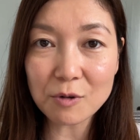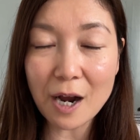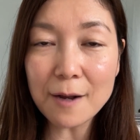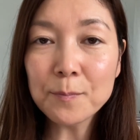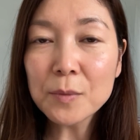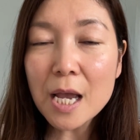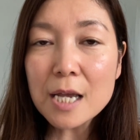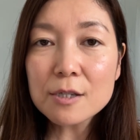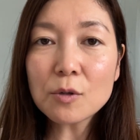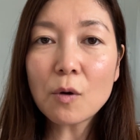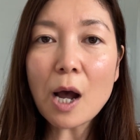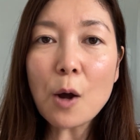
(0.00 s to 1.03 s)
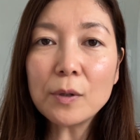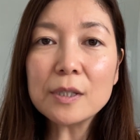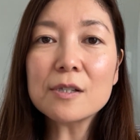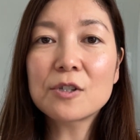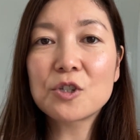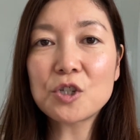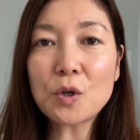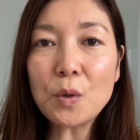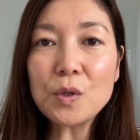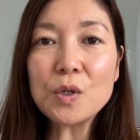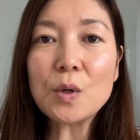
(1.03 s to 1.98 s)
right? So I want to
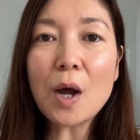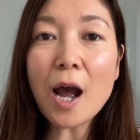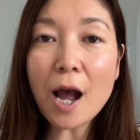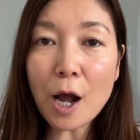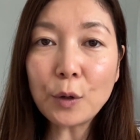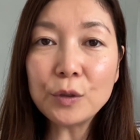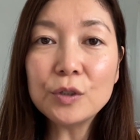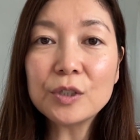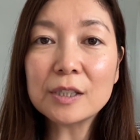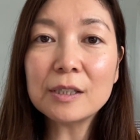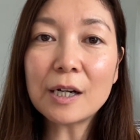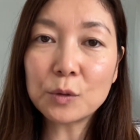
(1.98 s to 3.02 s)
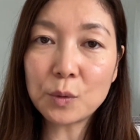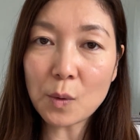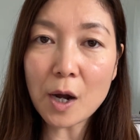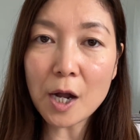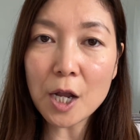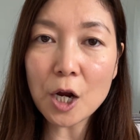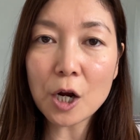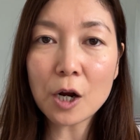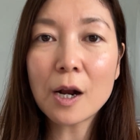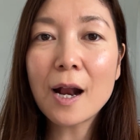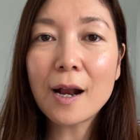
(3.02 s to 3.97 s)
show you how you can
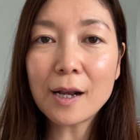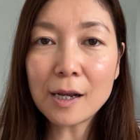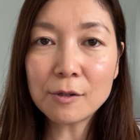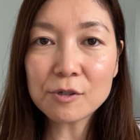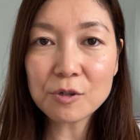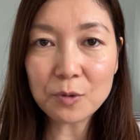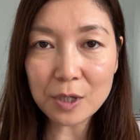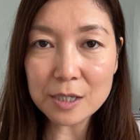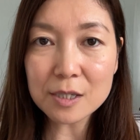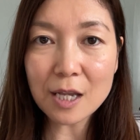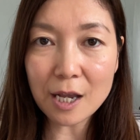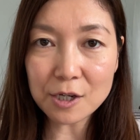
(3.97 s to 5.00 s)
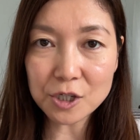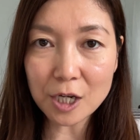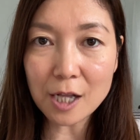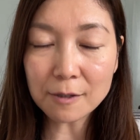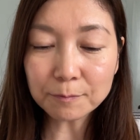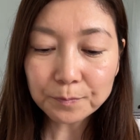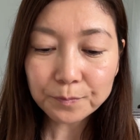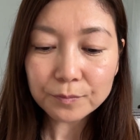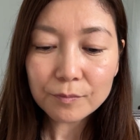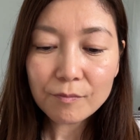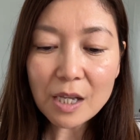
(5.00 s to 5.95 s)
acquire English pronunciation.
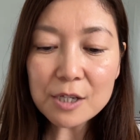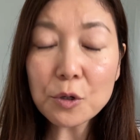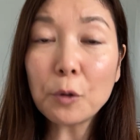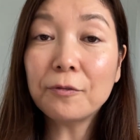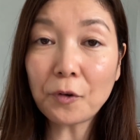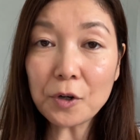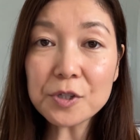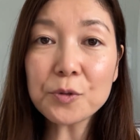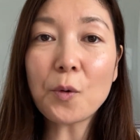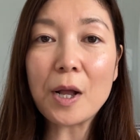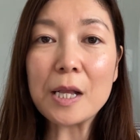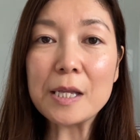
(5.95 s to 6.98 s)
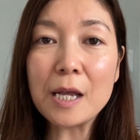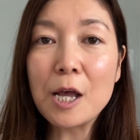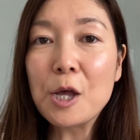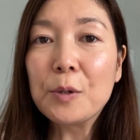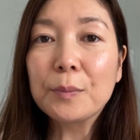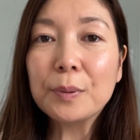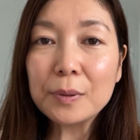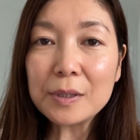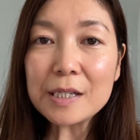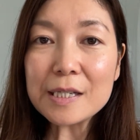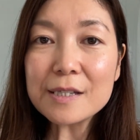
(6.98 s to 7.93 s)
So first one,
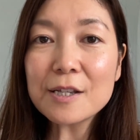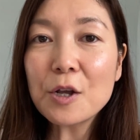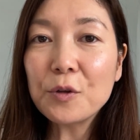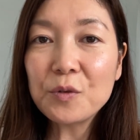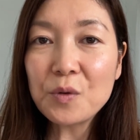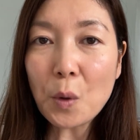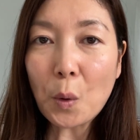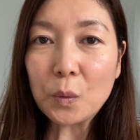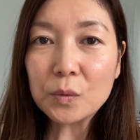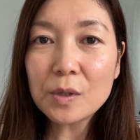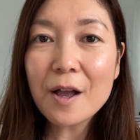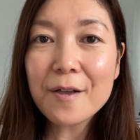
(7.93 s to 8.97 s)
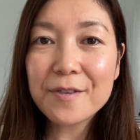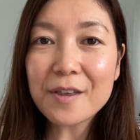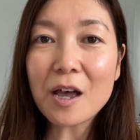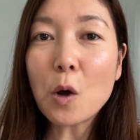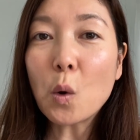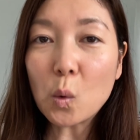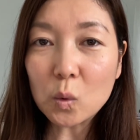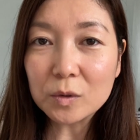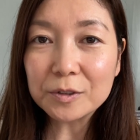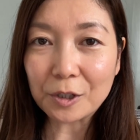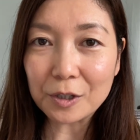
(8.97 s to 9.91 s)
please know the
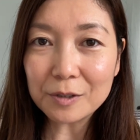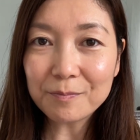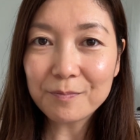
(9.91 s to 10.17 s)
order